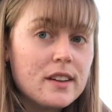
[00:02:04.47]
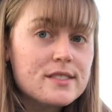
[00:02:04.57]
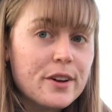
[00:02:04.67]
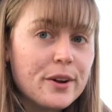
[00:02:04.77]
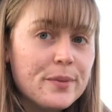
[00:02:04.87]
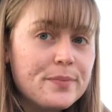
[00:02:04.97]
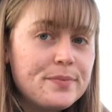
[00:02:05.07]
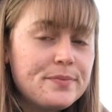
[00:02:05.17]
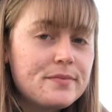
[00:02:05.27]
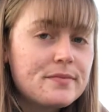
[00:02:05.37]
So
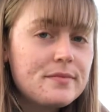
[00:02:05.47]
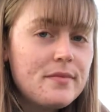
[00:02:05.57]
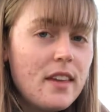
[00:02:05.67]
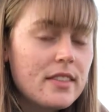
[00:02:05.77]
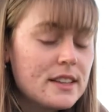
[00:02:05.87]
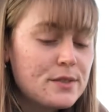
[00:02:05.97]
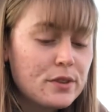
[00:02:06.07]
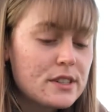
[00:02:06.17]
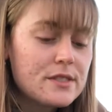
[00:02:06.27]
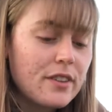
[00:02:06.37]
this food
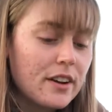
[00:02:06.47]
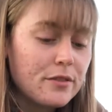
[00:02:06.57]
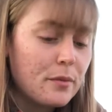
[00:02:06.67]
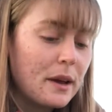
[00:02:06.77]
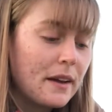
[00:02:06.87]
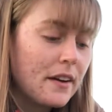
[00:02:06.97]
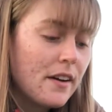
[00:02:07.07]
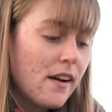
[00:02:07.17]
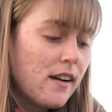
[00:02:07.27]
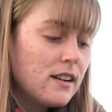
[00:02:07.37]
is fine for me.
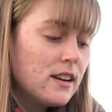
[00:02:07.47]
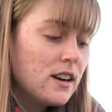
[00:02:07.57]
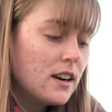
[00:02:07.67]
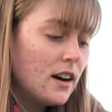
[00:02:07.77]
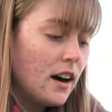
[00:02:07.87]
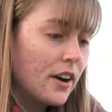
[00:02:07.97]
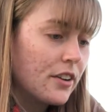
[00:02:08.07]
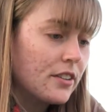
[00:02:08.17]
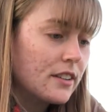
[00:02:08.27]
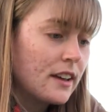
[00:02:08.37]
I
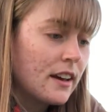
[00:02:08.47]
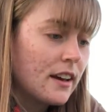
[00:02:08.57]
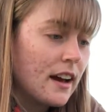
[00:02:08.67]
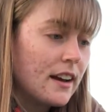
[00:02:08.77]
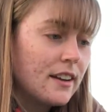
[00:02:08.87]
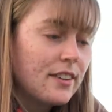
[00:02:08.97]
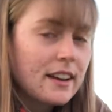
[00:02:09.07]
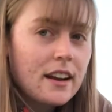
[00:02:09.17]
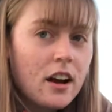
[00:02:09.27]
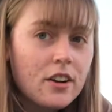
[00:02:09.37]
don't care, and if I
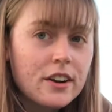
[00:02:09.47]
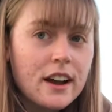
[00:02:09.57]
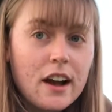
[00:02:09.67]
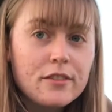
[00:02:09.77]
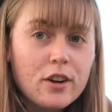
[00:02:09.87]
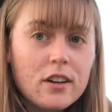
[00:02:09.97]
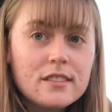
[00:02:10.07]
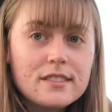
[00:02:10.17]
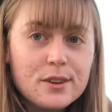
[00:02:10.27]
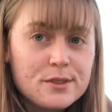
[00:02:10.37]
get hungry, I've got
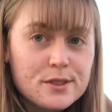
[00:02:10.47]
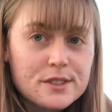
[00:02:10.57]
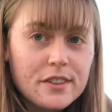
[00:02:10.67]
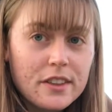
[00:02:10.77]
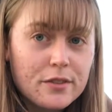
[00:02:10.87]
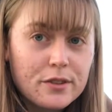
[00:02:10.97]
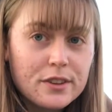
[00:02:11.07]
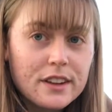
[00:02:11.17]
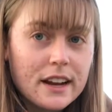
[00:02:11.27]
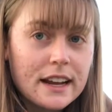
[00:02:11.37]
all sorts of other food
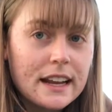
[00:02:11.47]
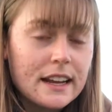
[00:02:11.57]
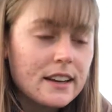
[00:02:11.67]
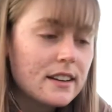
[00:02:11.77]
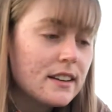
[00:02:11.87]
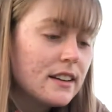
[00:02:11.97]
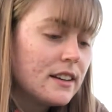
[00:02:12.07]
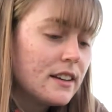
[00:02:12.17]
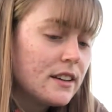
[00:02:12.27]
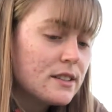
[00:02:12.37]
that I can eat,
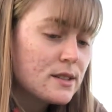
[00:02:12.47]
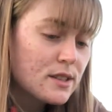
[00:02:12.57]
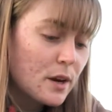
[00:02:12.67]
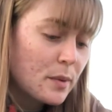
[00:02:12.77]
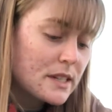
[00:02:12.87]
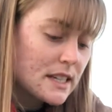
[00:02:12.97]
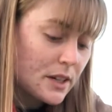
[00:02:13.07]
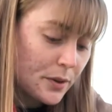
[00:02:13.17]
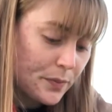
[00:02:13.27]
so it's not a big deal.